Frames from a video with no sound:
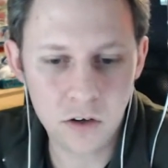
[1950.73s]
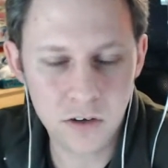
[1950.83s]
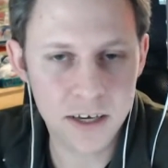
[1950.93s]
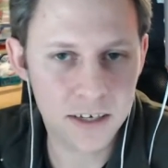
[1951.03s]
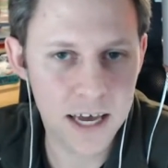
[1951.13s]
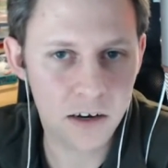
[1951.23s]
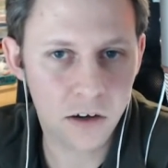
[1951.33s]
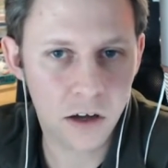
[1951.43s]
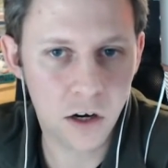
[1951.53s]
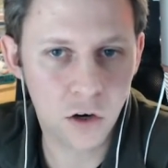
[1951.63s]
again
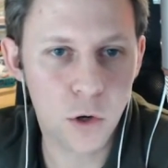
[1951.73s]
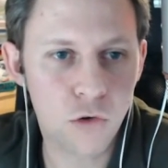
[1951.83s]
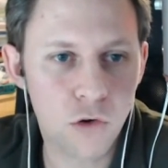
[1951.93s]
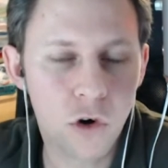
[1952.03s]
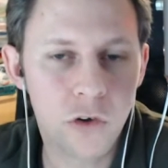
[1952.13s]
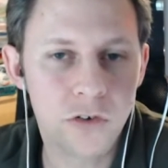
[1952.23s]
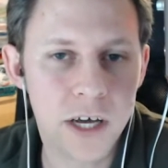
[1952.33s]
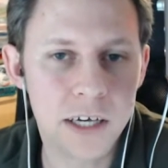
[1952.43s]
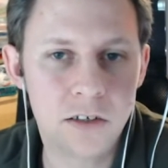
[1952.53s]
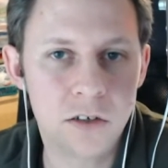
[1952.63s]
a clue or
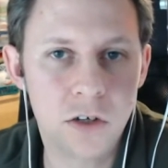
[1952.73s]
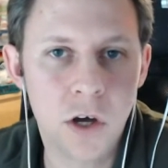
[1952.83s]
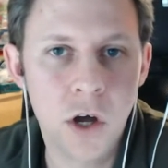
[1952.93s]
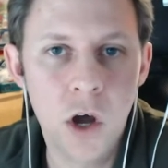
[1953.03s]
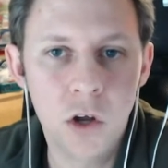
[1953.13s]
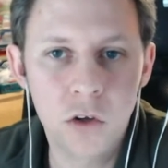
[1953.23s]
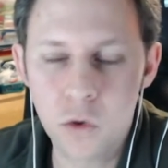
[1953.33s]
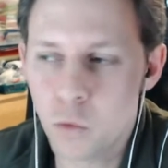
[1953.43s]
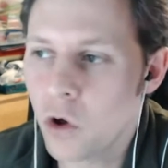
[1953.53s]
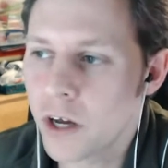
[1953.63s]
context as to
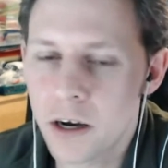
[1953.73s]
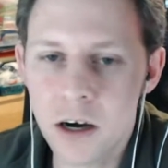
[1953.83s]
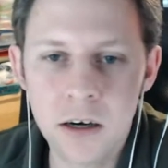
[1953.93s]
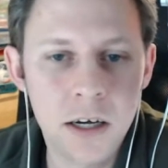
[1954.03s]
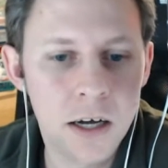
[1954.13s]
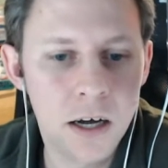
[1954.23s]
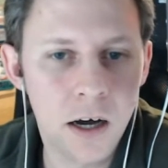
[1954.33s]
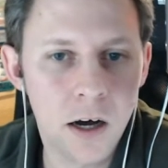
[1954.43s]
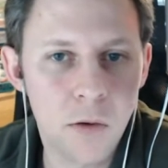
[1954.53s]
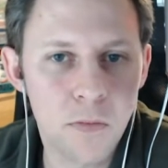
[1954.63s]
what they are.
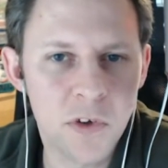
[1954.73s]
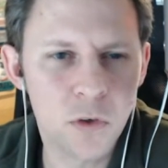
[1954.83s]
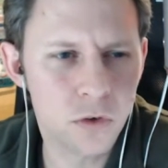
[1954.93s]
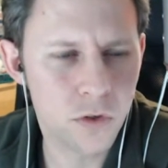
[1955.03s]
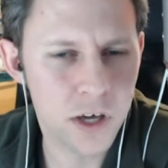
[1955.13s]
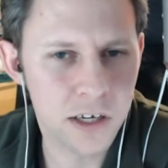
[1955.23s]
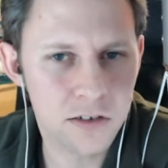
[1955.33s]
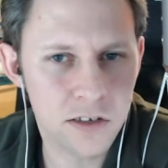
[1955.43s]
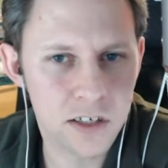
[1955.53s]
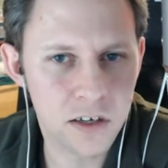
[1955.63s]
There's also
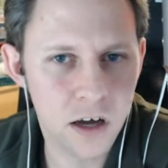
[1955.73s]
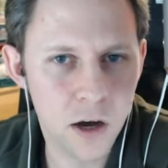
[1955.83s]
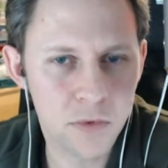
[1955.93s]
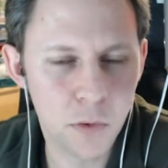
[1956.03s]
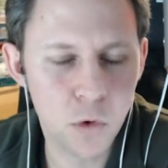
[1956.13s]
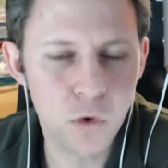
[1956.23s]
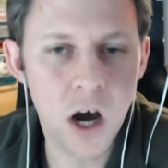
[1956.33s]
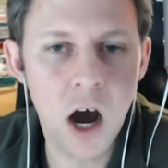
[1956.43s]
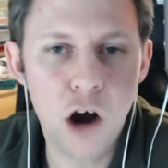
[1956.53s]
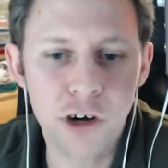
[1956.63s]
things, there's something called
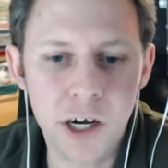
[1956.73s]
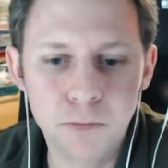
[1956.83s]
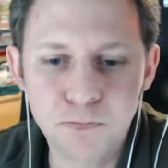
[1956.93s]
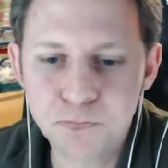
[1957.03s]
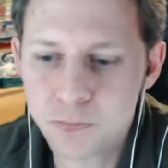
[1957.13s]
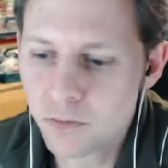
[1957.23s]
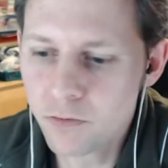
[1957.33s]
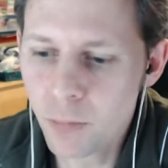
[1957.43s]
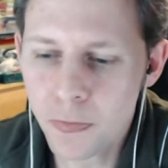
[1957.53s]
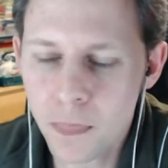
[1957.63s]
ARIA,
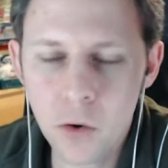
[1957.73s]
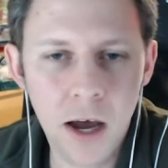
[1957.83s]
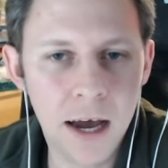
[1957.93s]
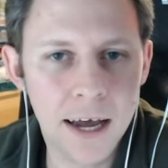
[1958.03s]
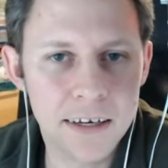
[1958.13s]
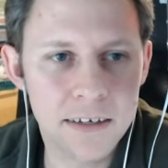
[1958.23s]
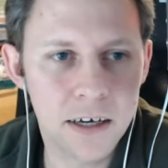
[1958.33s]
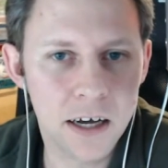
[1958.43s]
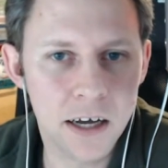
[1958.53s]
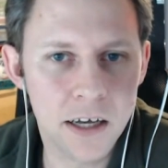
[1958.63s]
and
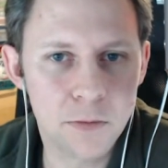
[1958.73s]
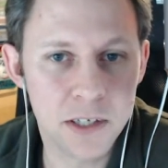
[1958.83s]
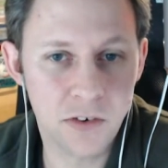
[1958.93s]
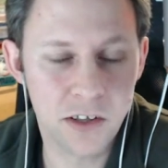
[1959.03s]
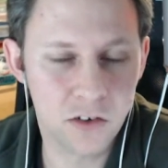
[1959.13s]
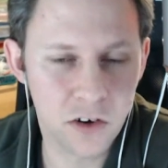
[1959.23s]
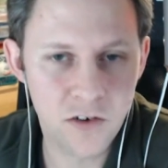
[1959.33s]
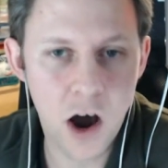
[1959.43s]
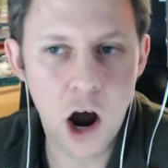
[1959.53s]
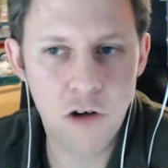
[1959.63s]
specifically the kind of
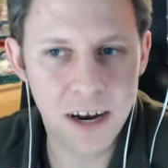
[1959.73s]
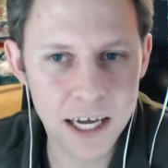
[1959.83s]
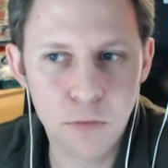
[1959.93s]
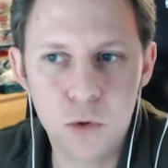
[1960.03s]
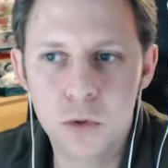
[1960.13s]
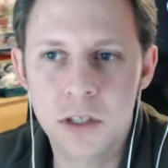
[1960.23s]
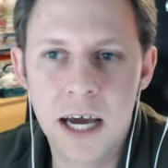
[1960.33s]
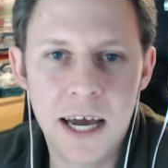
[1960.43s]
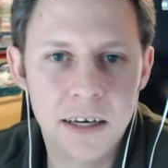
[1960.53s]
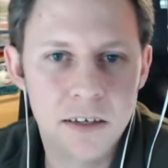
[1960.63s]
ARIA labels,
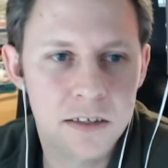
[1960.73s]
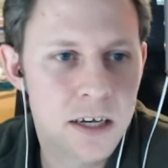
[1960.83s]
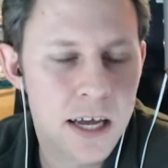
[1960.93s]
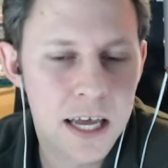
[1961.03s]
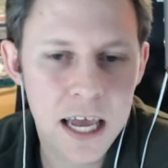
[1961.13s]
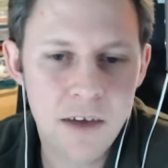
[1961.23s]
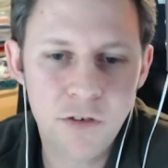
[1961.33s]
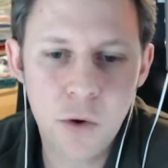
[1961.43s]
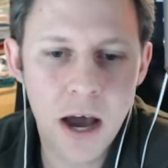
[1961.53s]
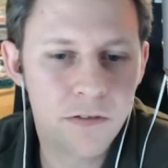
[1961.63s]
and
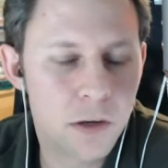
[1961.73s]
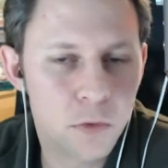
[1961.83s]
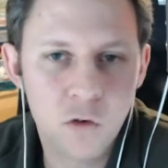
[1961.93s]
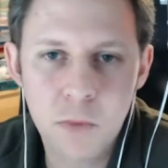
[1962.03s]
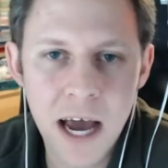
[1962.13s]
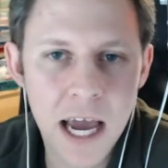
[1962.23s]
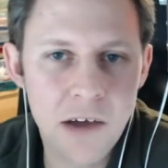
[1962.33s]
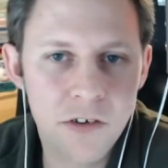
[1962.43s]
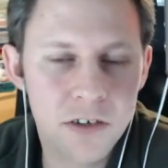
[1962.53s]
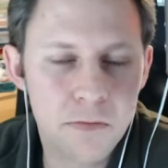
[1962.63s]
if you have some sort of
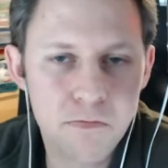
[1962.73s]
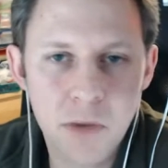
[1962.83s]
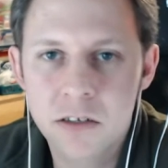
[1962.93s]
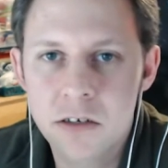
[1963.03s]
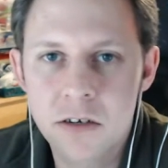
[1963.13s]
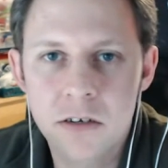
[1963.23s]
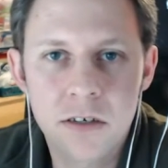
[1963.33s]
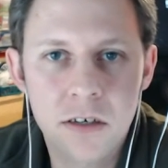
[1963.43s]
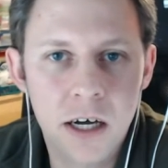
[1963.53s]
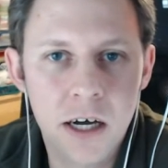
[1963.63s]
behavior, some
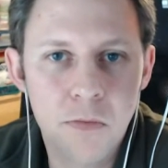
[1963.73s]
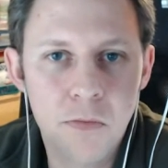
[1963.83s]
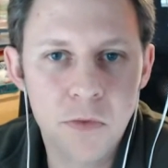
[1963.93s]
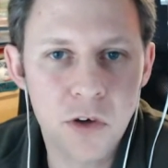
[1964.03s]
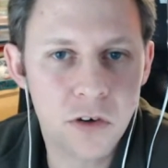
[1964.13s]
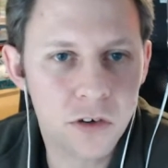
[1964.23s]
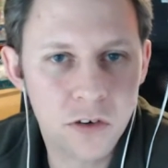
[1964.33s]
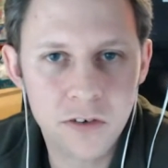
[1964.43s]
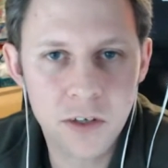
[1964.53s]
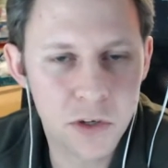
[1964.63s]
buttons, you can
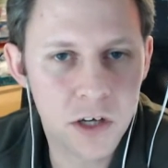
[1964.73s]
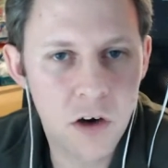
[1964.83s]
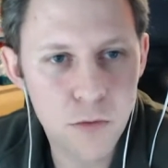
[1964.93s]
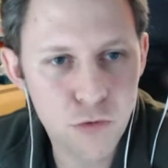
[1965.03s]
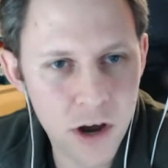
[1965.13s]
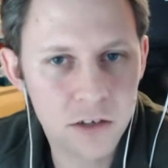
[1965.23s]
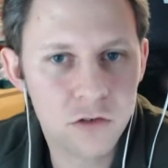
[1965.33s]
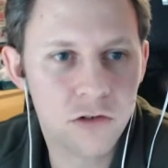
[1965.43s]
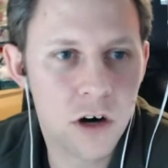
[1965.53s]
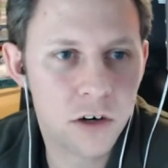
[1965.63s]
kind of say it's ARIA
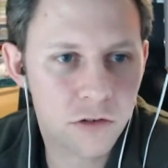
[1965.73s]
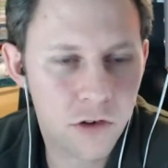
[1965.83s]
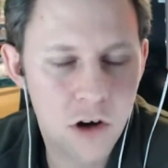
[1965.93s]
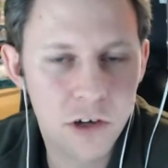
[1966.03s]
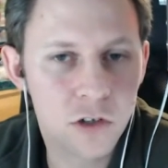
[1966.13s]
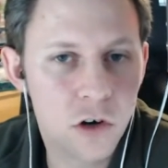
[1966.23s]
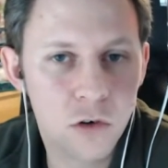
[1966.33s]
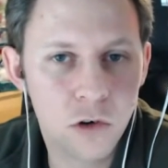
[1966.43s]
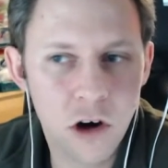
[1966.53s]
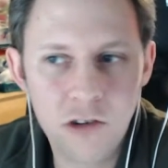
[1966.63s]
pressed or ARIA
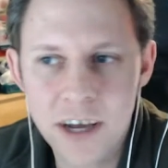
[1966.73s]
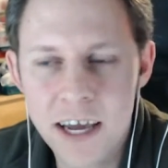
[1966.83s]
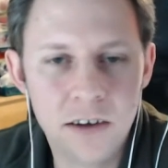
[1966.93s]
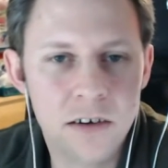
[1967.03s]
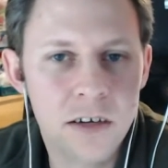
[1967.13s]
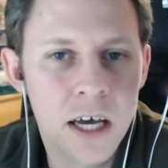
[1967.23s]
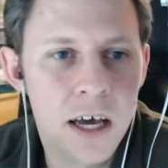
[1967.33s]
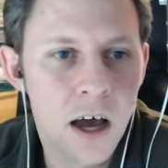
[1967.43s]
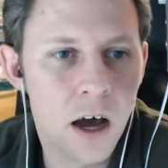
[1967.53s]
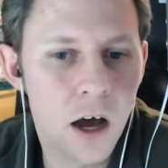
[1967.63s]
toggle or ARIA hidden,
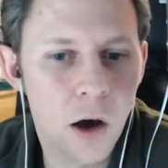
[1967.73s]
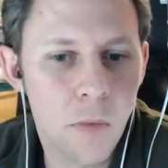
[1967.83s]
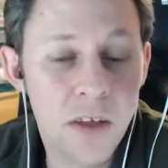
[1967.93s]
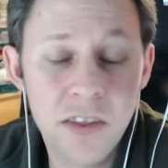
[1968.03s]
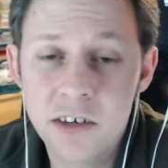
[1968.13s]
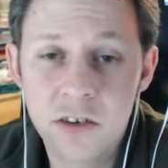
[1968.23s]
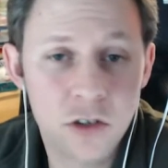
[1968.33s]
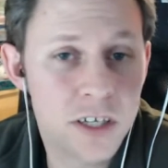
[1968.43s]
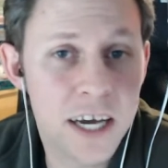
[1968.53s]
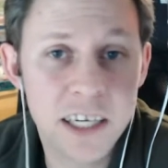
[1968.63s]
and these are
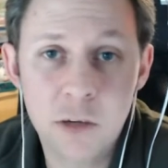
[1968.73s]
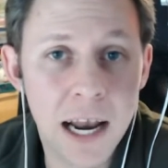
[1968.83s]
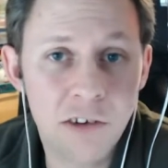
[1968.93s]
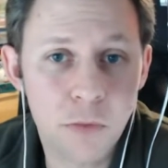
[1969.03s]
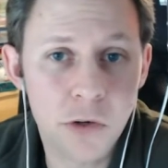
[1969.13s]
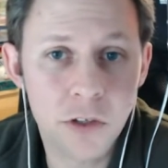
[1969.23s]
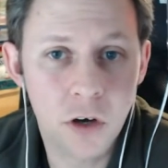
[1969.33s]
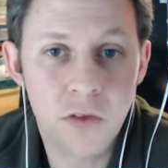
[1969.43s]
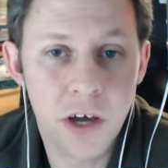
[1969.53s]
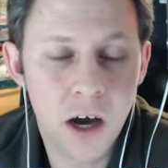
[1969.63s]
just HTML attributes,
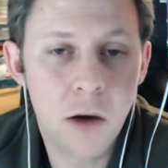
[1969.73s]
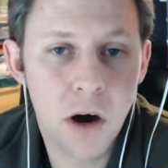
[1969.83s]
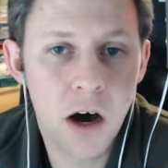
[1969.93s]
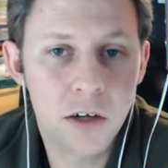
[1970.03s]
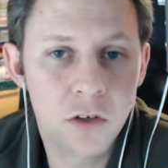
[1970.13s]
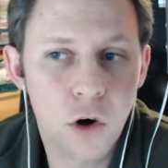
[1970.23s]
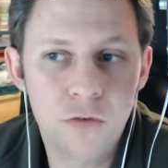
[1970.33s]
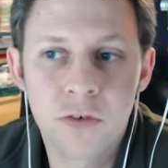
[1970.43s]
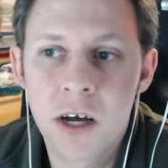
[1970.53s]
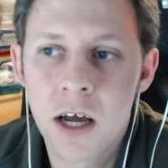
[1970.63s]
so they are part
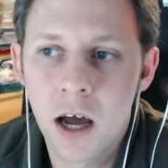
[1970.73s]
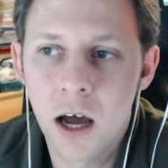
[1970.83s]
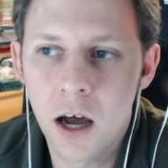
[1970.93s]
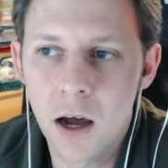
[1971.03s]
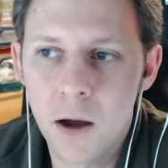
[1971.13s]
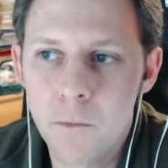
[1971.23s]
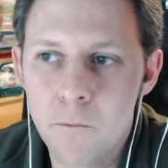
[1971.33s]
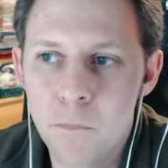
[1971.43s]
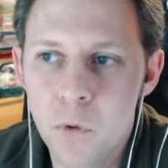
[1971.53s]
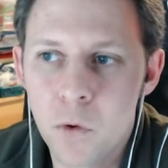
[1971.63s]
of
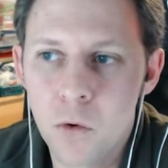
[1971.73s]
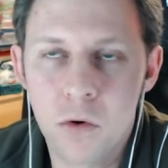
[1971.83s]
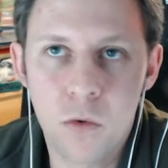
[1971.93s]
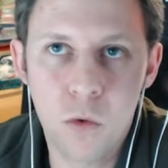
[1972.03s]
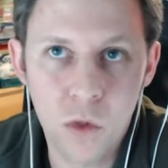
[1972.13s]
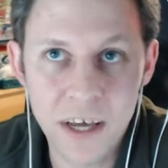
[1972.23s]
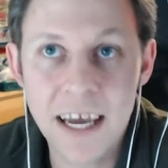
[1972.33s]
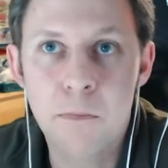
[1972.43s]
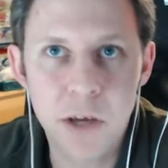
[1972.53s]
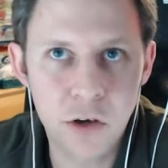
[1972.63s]
or they
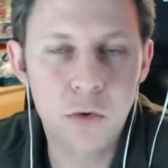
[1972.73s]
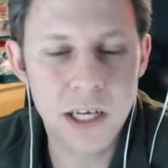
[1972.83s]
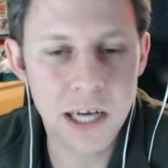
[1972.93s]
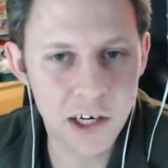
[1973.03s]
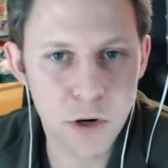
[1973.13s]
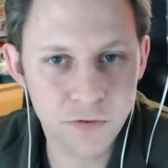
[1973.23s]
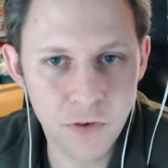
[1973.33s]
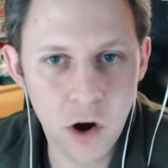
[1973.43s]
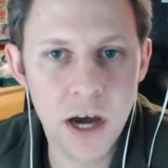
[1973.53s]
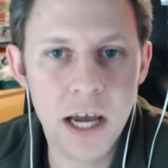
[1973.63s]
can be used within
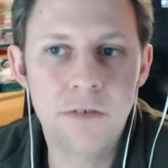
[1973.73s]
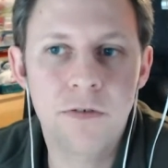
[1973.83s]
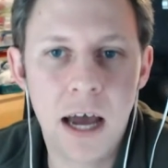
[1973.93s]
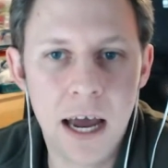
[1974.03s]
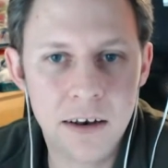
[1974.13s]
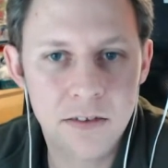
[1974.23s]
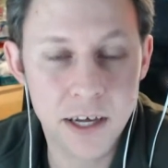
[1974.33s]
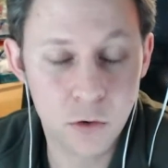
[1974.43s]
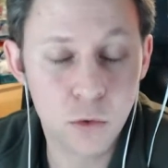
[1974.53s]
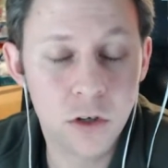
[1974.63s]
HTML5, and
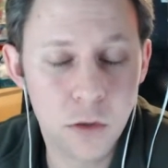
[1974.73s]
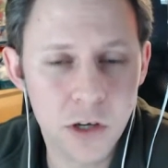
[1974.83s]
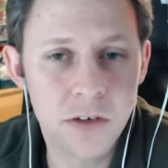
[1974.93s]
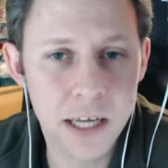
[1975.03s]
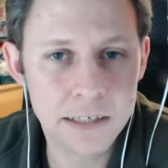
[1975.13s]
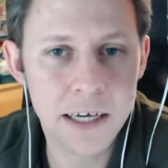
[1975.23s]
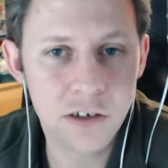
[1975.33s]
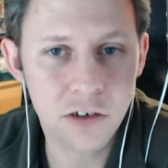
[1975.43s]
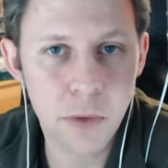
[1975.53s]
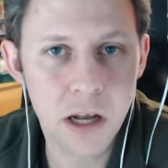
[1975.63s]
they can also be used in
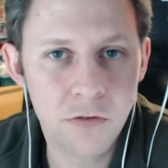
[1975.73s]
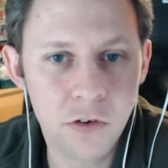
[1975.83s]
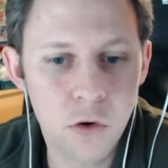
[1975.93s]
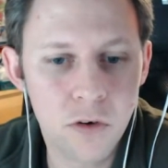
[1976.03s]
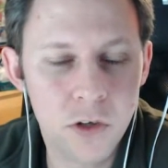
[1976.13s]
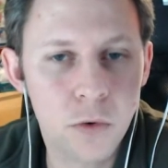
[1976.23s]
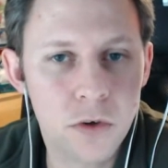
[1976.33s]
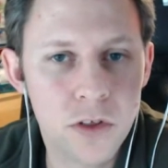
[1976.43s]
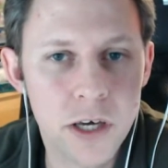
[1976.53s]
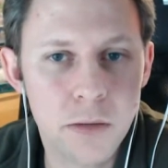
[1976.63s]
XHTML if you've got one of the
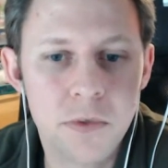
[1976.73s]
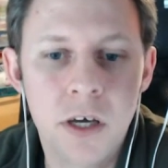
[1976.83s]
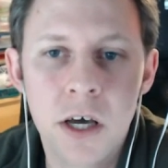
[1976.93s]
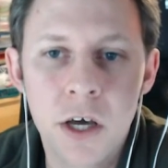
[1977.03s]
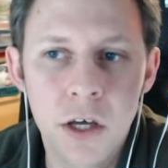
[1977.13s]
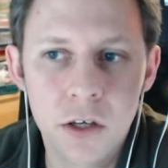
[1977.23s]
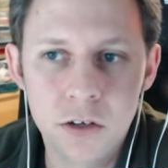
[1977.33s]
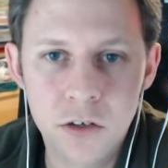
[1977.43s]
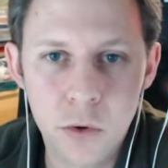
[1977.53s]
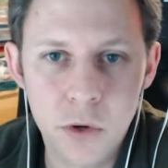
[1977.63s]
older themes.
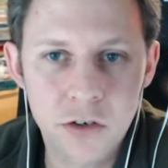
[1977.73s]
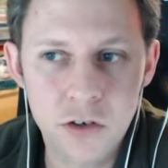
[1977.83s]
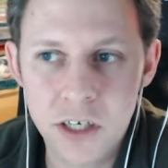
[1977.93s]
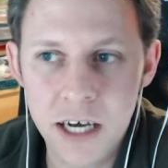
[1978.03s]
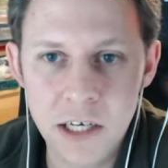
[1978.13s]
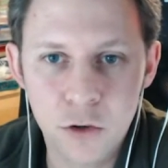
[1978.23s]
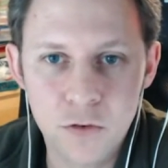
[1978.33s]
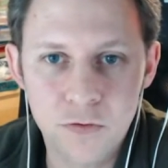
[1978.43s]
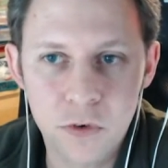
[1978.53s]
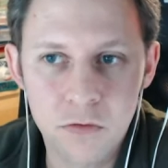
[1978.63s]
So it's just a case of